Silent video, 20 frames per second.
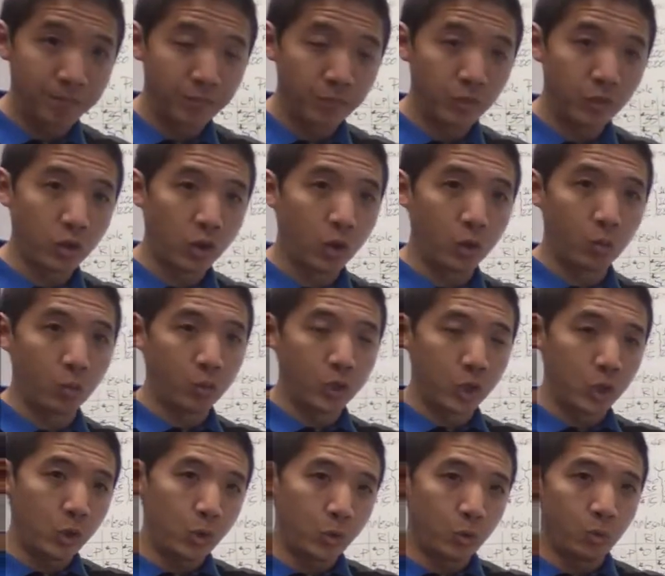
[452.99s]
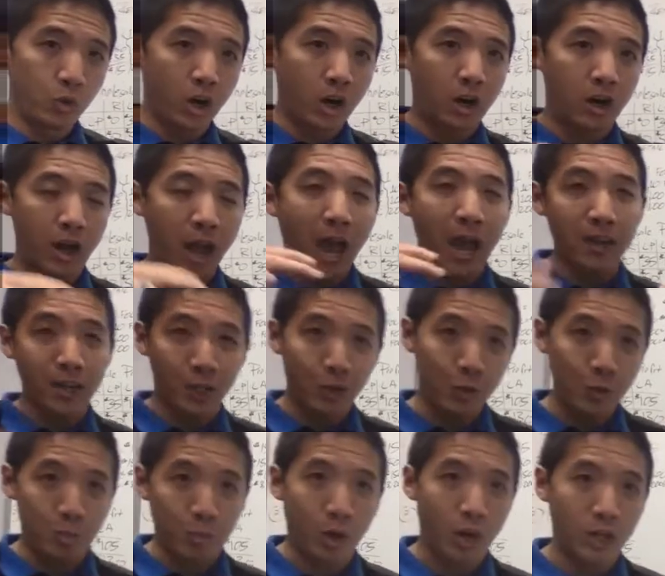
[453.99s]
So when you are adding
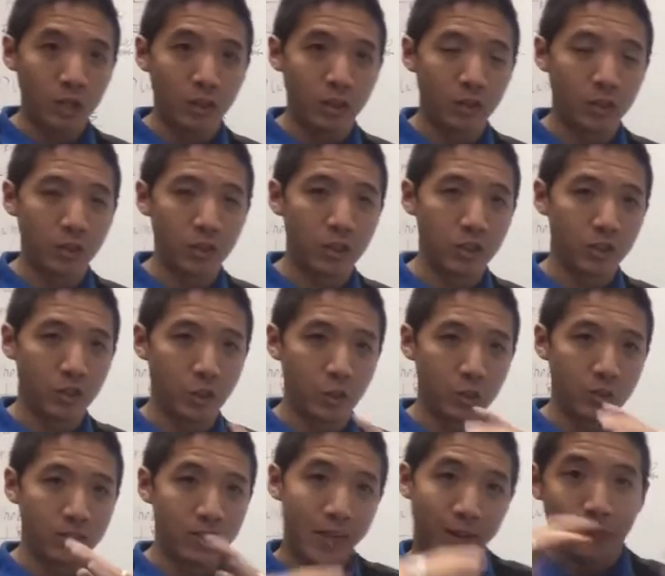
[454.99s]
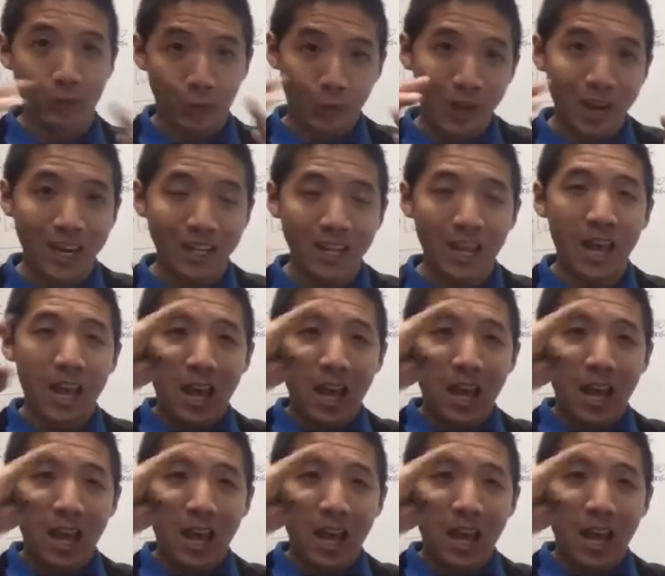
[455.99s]
new partners, you just choose left or right,